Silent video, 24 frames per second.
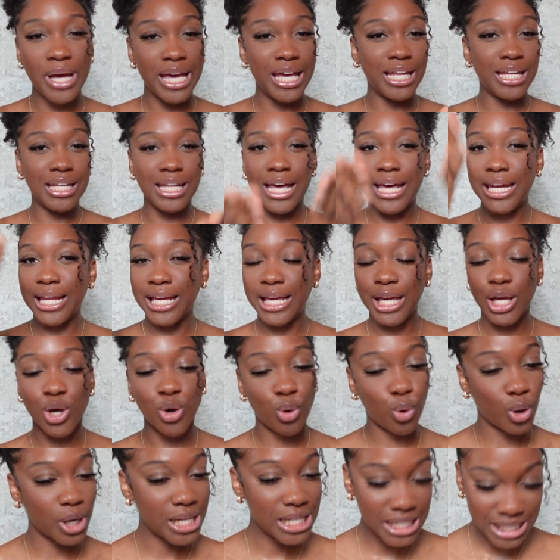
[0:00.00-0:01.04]
and letting it
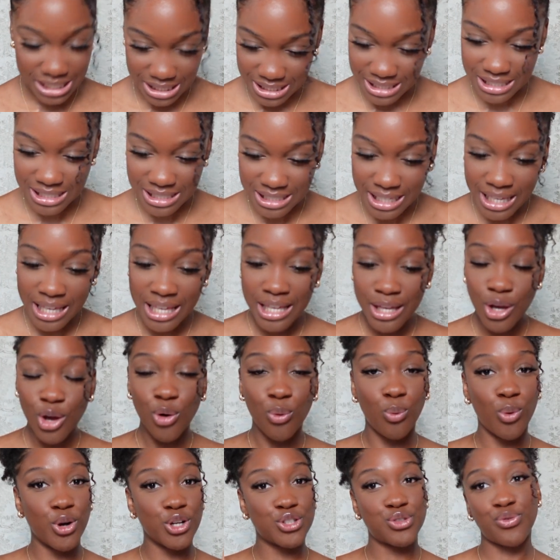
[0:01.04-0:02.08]
rinse
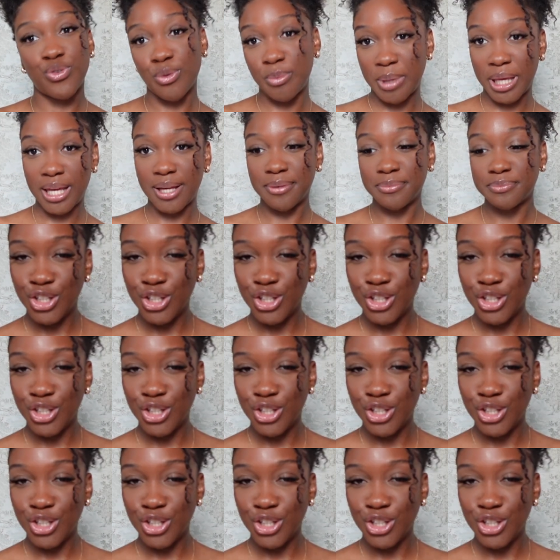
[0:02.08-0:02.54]
works for me.